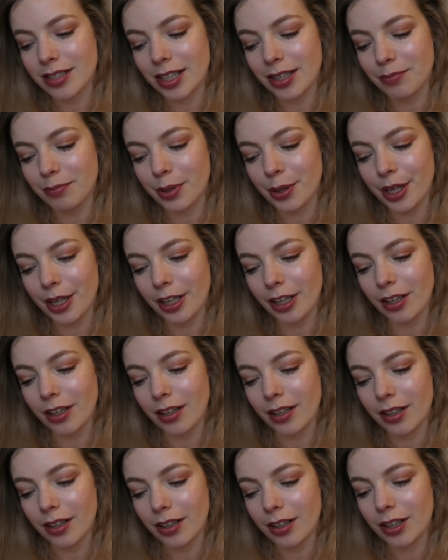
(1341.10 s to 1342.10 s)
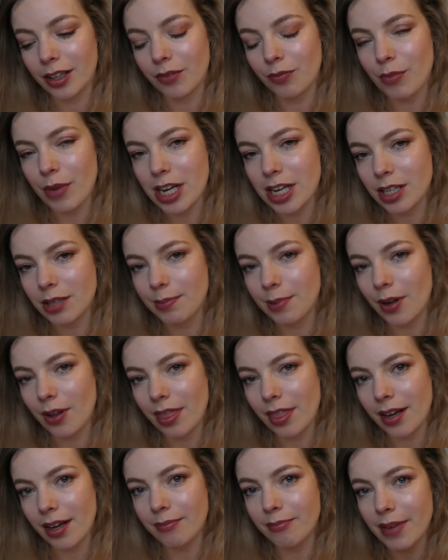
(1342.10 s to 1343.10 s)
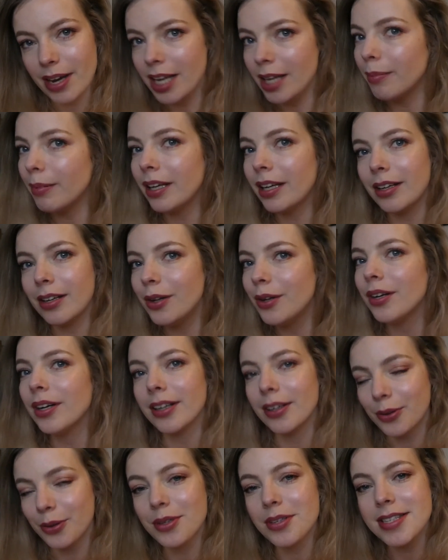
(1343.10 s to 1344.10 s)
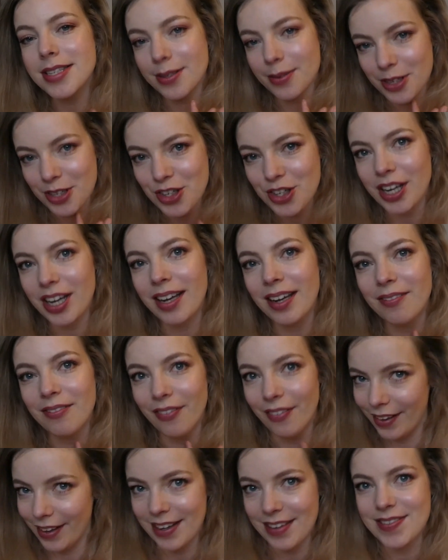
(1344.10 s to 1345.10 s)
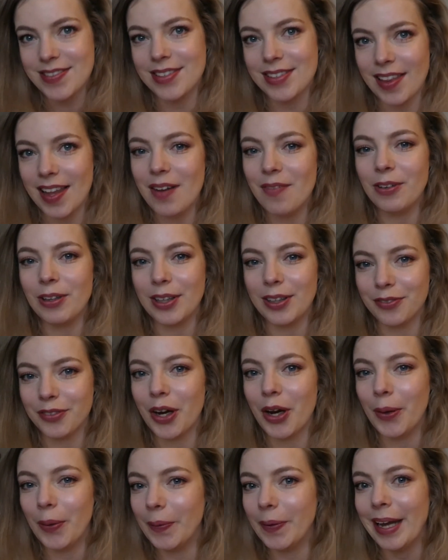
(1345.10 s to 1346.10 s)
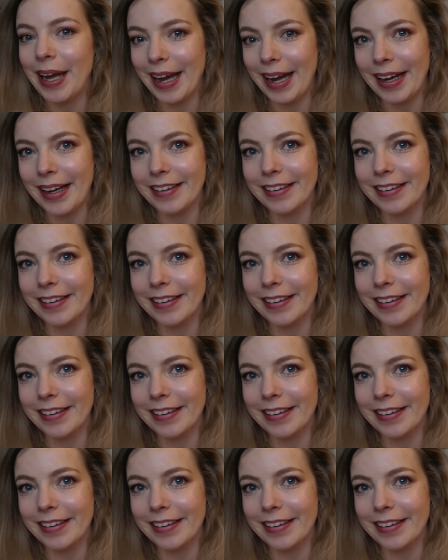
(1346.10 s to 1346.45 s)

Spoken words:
putting makeup on, then maybe you can also achieve this level of okay.